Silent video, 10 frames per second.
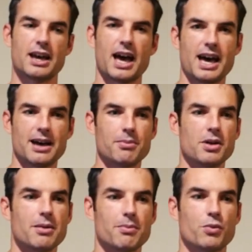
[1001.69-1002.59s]

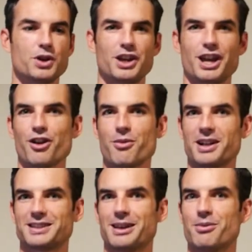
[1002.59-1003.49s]
When you hear
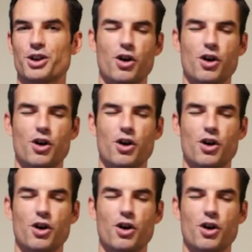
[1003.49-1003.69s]
about someone,